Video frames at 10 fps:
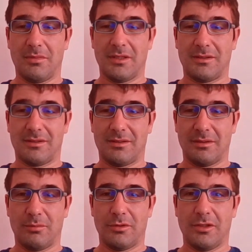But
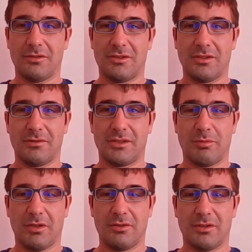Bueno
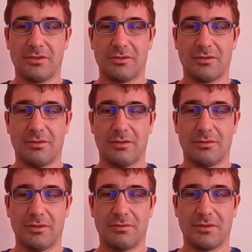Silva's power is on a
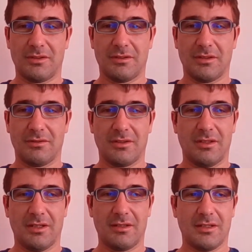whole different
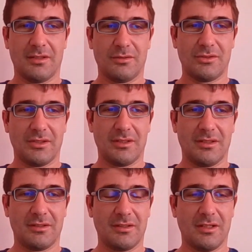level. I got to say
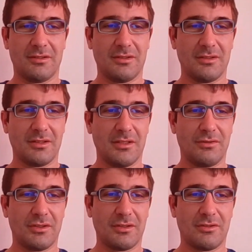that, got to
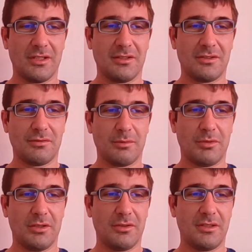give her credits for
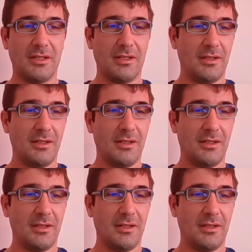power.